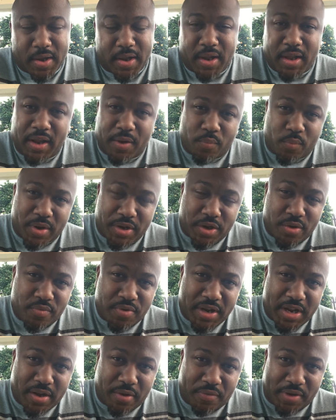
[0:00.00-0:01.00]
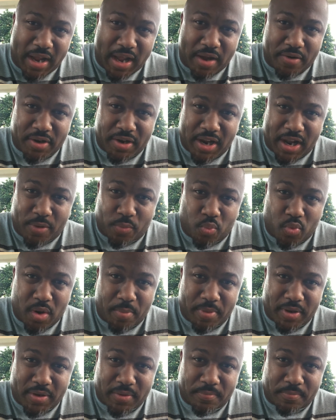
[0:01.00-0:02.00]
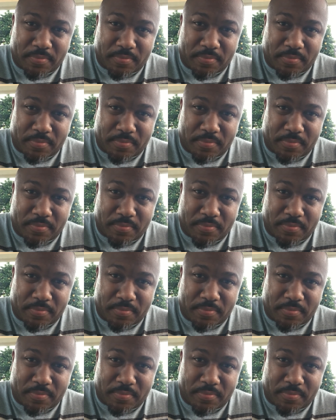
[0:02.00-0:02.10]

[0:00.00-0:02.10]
And when you kneel down to that woman,